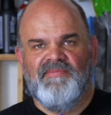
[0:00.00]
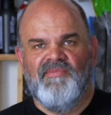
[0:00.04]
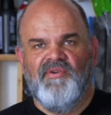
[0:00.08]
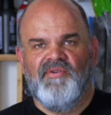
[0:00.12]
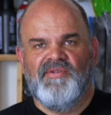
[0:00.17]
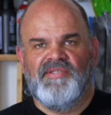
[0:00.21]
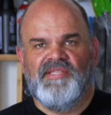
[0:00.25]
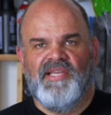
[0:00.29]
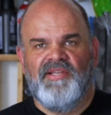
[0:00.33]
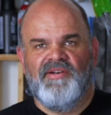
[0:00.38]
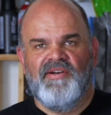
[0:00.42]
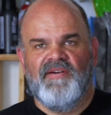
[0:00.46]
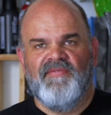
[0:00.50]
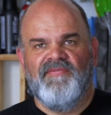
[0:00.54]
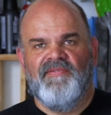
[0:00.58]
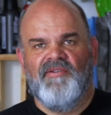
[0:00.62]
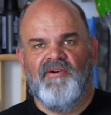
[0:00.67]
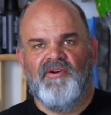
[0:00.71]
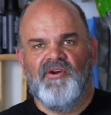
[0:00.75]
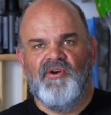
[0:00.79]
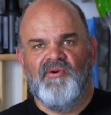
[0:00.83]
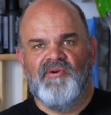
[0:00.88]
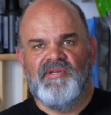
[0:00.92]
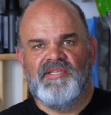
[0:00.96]
most of that Nerf
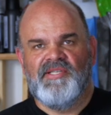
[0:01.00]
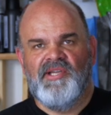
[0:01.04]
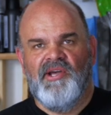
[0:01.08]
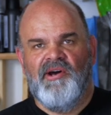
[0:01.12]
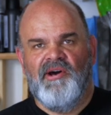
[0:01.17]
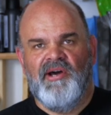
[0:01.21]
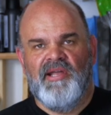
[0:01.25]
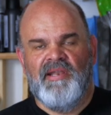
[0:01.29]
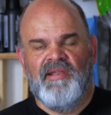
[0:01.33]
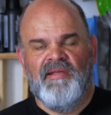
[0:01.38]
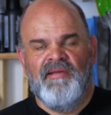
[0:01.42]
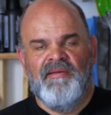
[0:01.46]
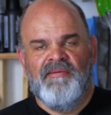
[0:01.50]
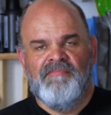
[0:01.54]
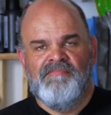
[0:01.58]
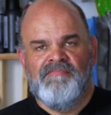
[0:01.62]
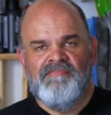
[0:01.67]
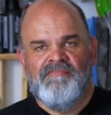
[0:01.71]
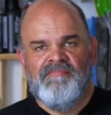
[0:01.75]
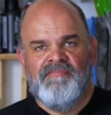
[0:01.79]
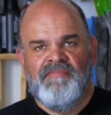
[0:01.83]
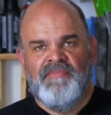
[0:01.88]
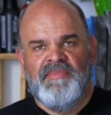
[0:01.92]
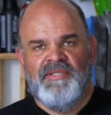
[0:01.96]
logo is gone.
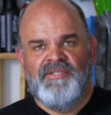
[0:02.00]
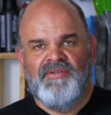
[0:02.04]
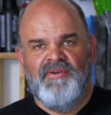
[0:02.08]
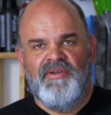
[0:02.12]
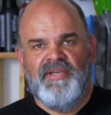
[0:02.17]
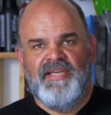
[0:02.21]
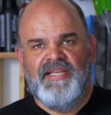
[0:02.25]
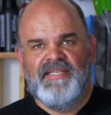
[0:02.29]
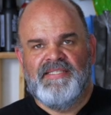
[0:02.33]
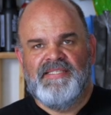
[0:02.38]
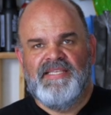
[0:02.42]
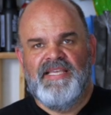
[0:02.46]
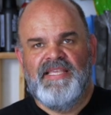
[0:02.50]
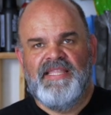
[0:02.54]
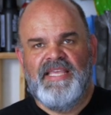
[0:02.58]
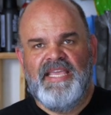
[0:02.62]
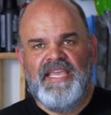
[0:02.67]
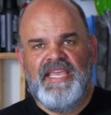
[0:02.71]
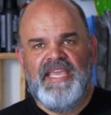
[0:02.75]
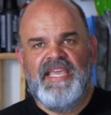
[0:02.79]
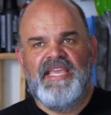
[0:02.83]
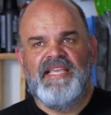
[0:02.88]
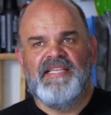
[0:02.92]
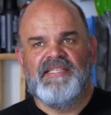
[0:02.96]
So you can see the
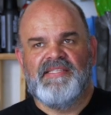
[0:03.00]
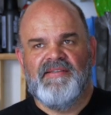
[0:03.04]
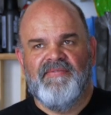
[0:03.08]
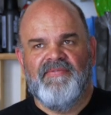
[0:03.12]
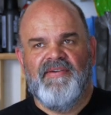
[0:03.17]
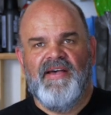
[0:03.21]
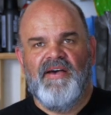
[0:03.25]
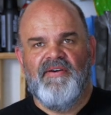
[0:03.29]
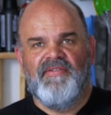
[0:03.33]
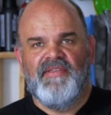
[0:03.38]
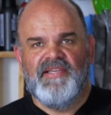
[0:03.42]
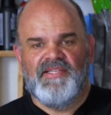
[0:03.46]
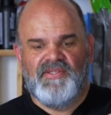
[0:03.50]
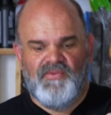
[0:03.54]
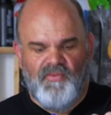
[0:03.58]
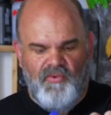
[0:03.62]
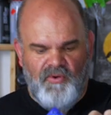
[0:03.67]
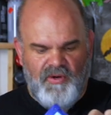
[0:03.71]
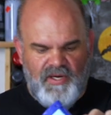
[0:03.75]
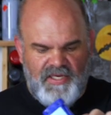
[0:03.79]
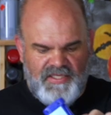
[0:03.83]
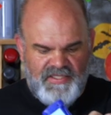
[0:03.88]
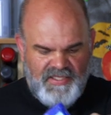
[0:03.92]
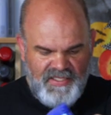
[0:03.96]
ease of how this
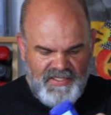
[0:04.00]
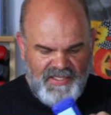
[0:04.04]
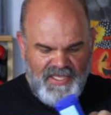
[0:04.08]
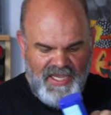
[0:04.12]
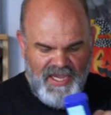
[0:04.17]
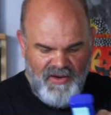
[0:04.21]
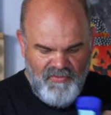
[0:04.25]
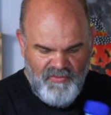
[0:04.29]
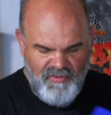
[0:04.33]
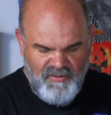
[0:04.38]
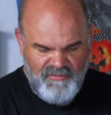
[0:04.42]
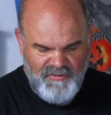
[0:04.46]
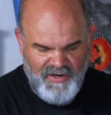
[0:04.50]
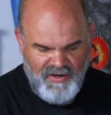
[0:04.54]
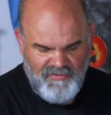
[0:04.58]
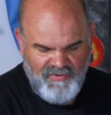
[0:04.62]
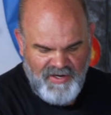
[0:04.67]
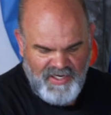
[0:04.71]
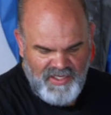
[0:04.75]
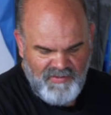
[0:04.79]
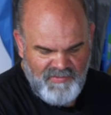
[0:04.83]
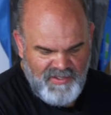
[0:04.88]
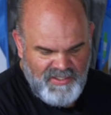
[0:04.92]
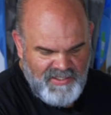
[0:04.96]
works. That would be my
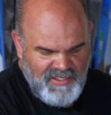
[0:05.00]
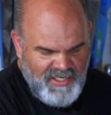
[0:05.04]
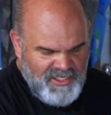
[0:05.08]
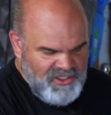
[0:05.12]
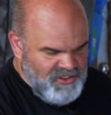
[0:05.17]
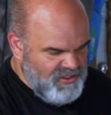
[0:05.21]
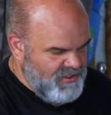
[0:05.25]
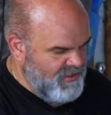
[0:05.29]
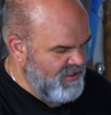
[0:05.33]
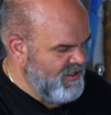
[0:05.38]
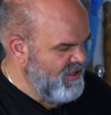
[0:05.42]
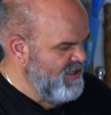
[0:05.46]
recommendation.